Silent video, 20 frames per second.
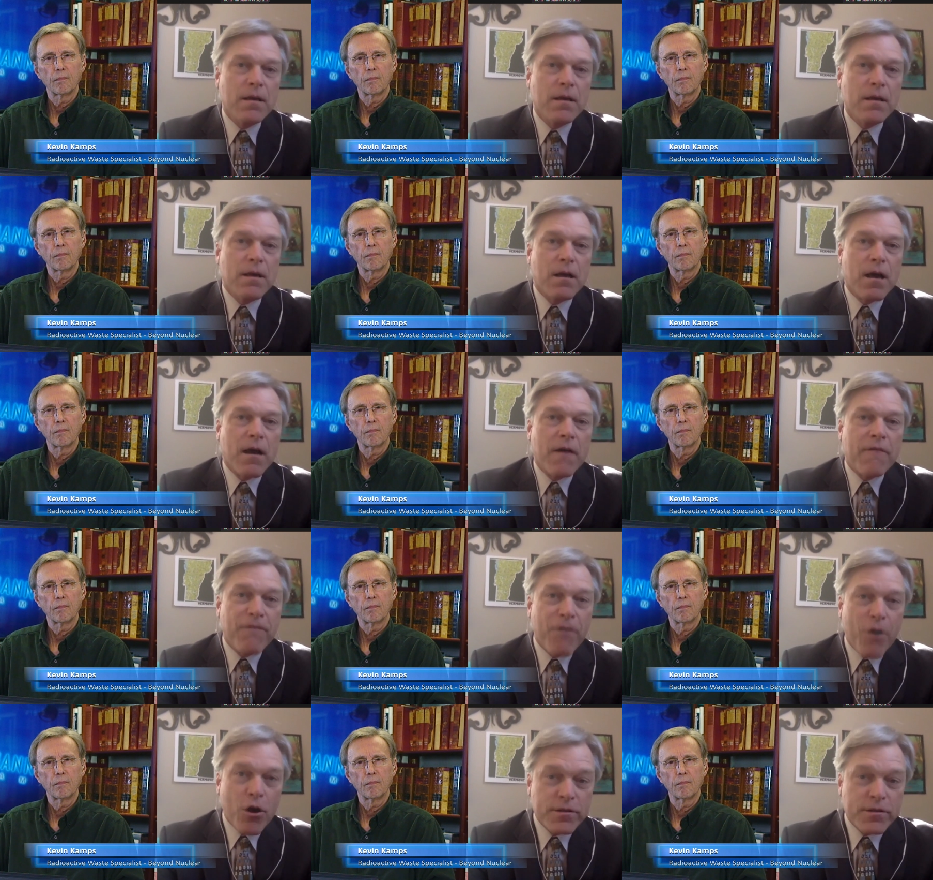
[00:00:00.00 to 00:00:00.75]
Speaker 1: a
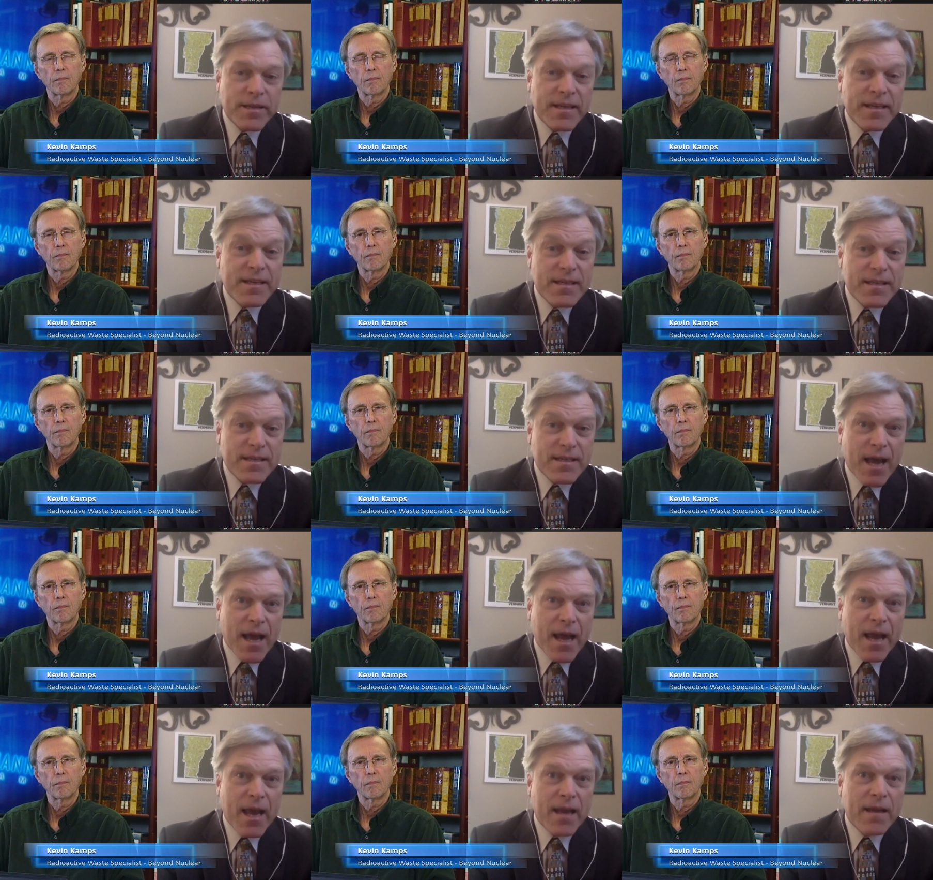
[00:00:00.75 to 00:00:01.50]
faulty
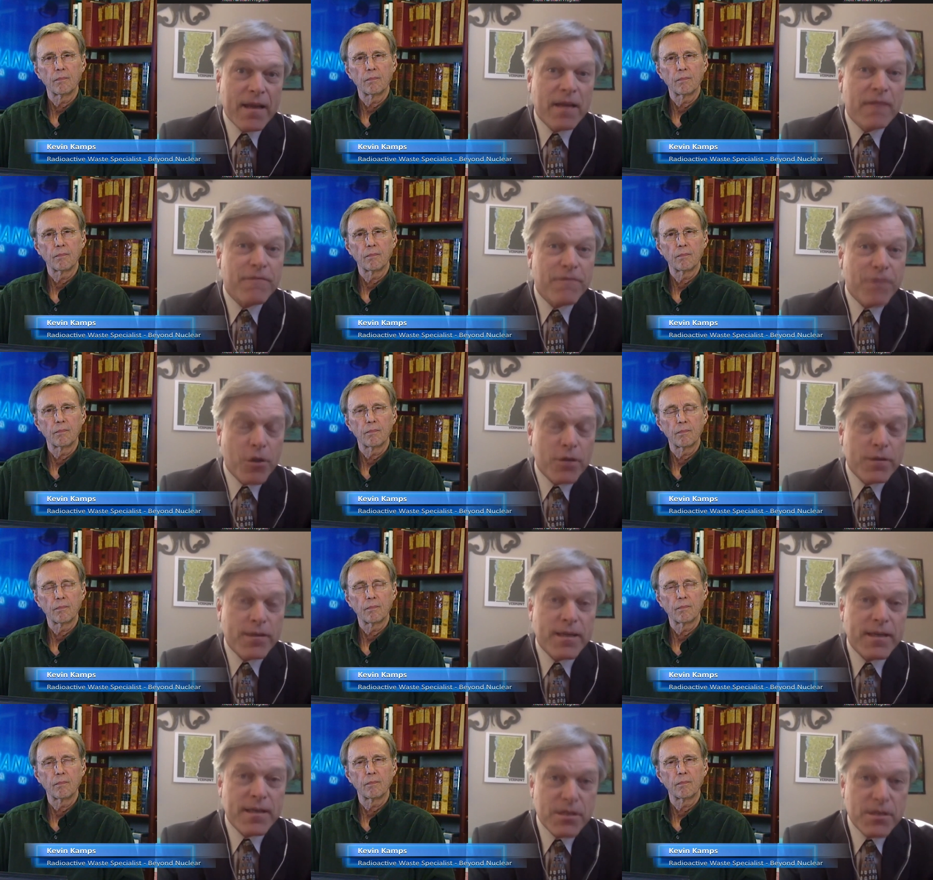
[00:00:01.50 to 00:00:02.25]
design and faulty
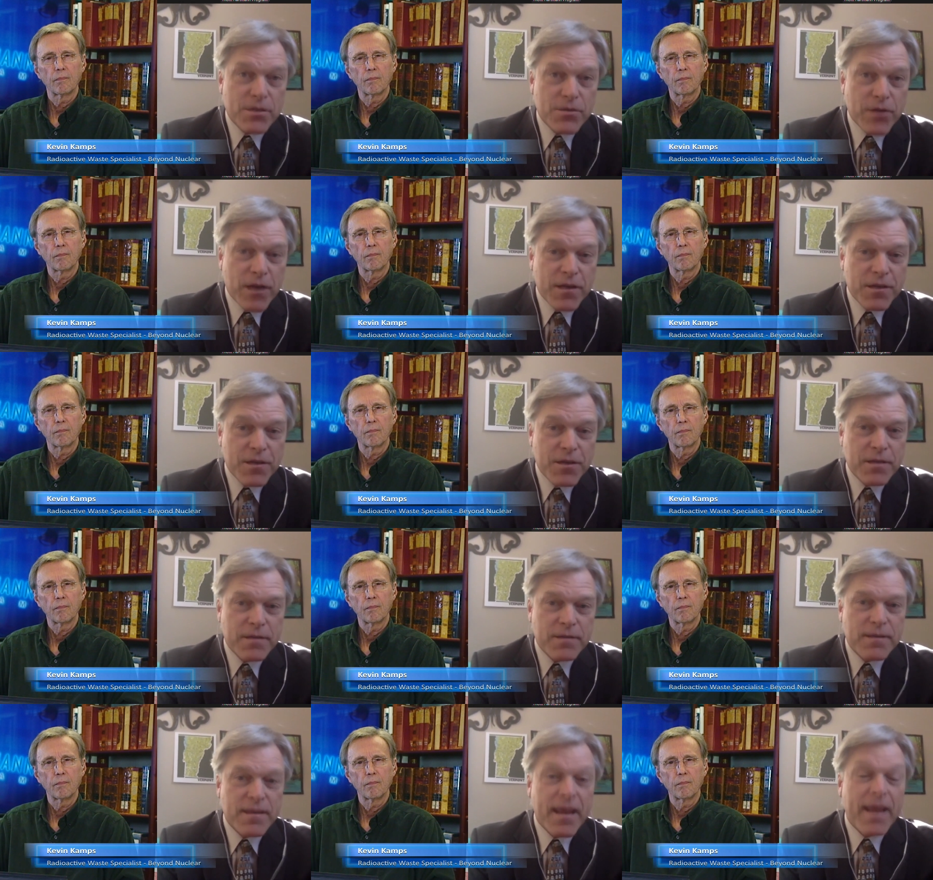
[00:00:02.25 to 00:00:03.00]
construction
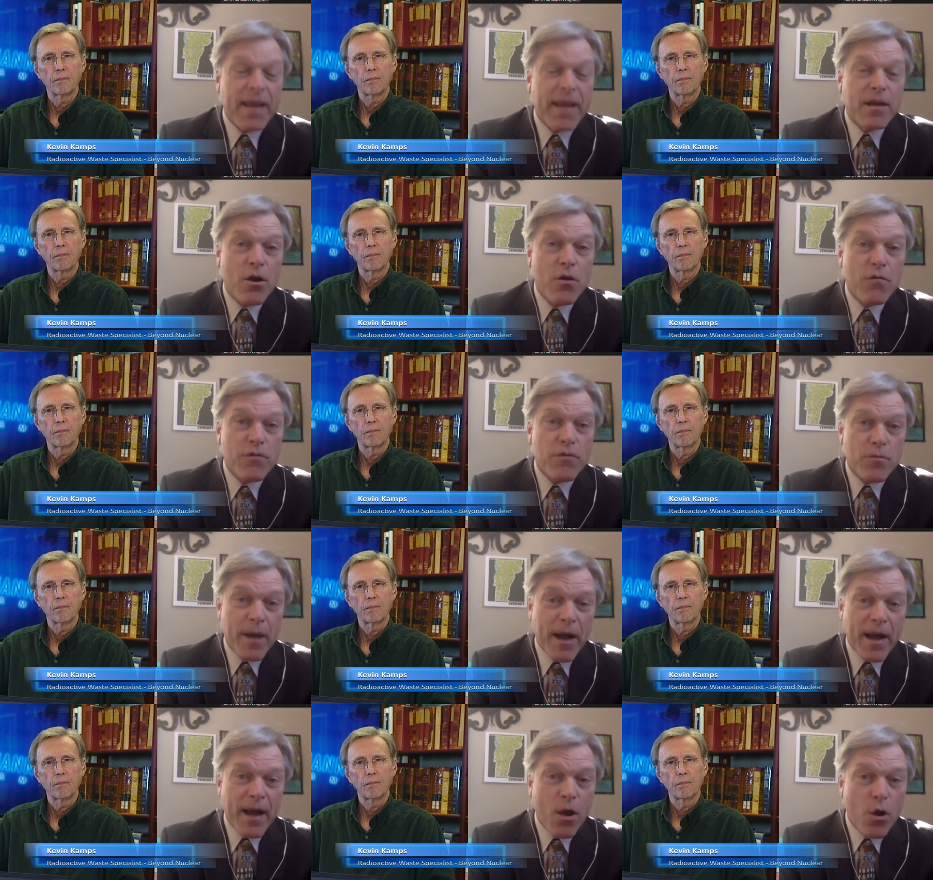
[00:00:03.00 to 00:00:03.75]
taken over by
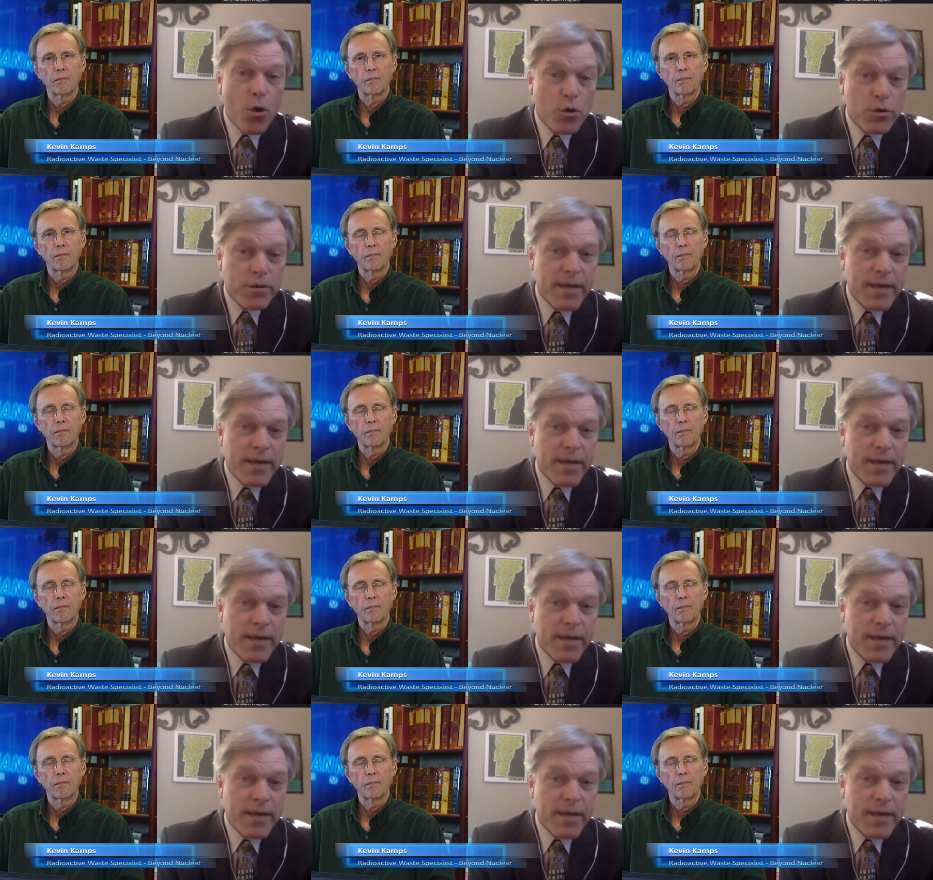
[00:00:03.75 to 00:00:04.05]
Holtec